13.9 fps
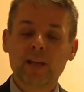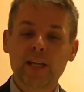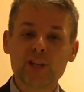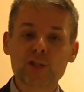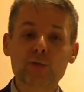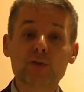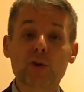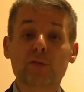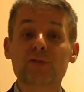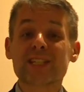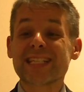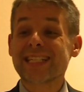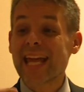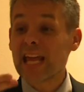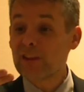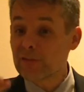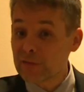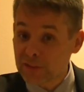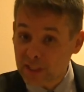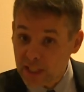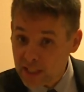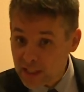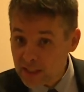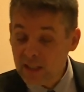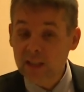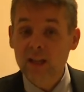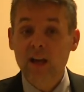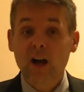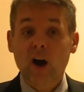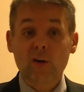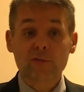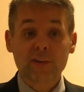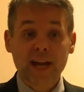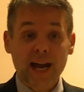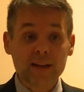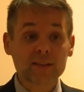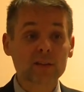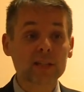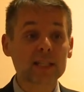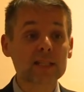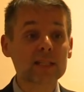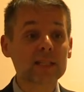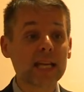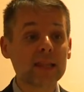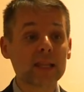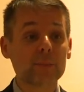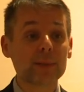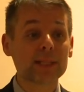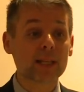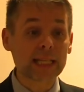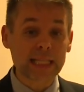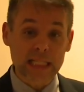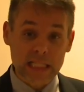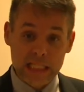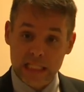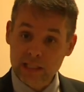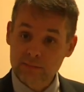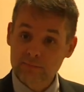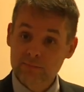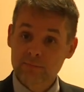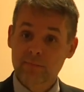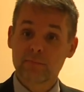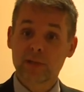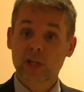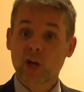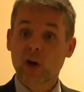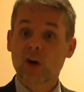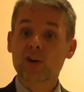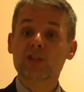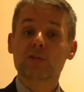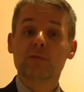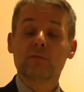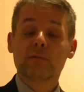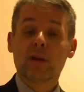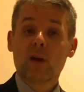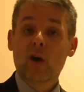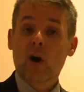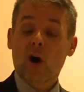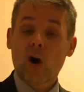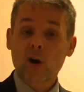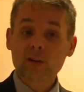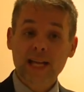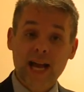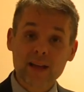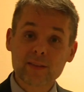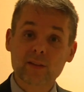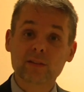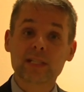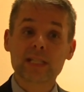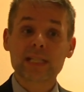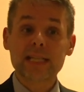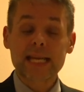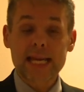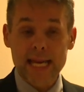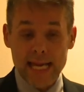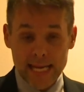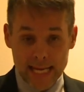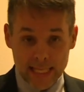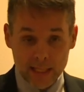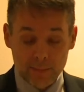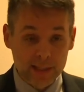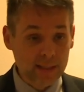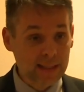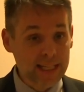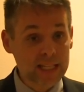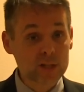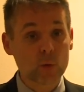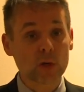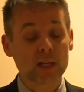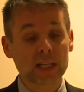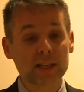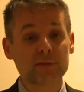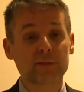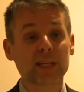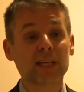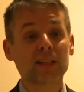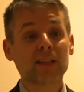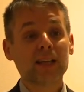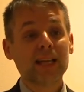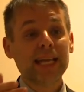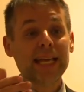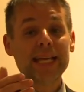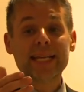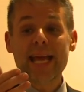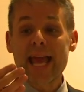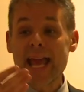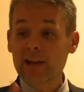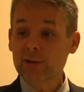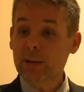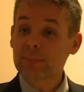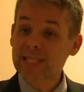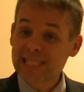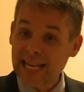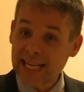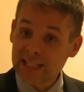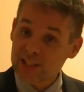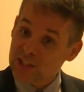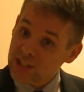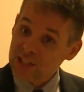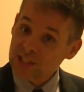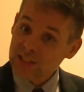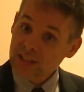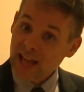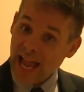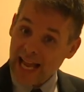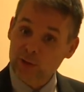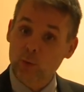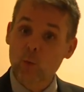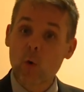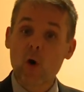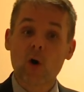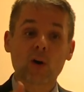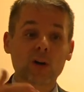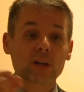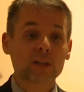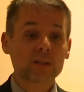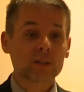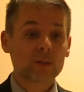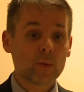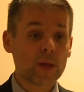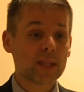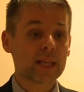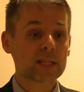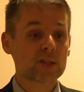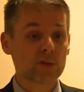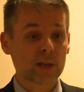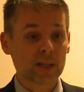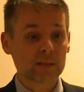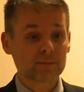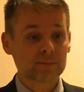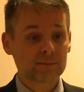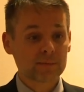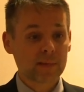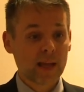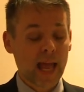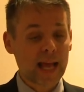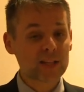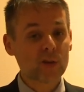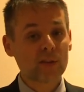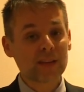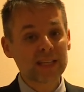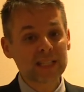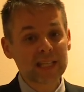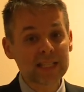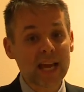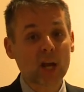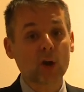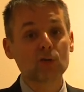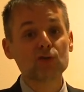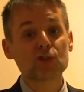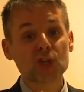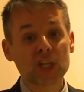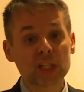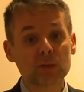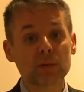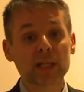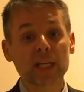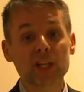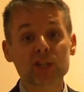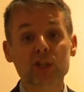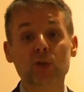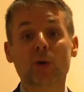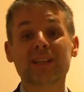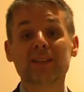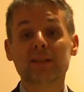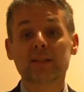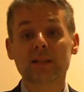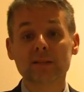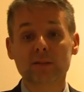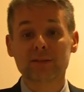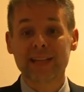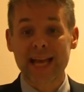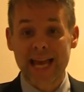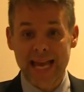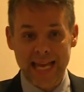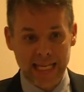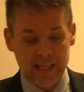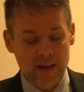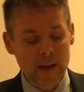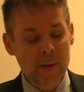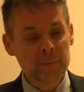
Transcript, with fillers: issues of safety of Catholics in the Middle East, because all Catholics in the Middle East were living in Arab states at war with Israel. And so this is a continuing issue until today,